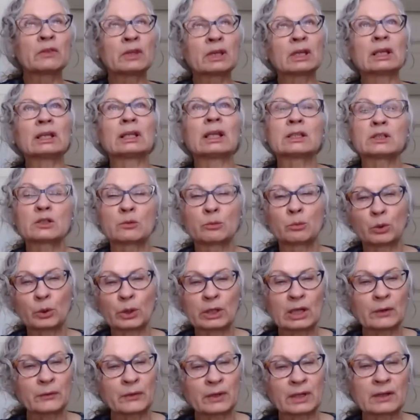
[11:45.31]
thing I'd like to
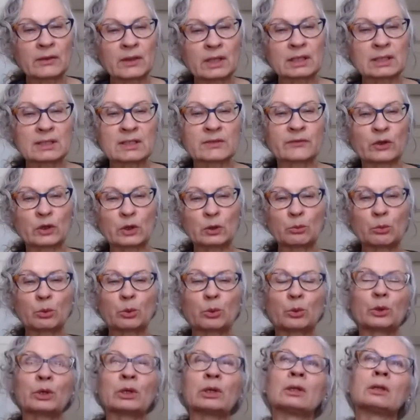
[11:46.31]
point out that I think is very
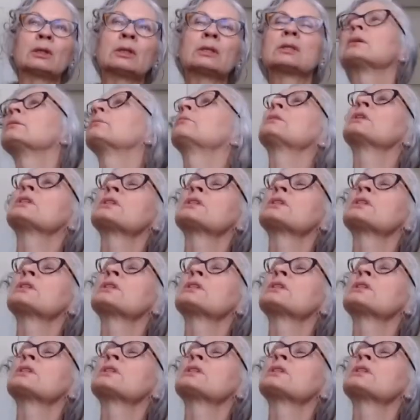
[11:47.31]
important,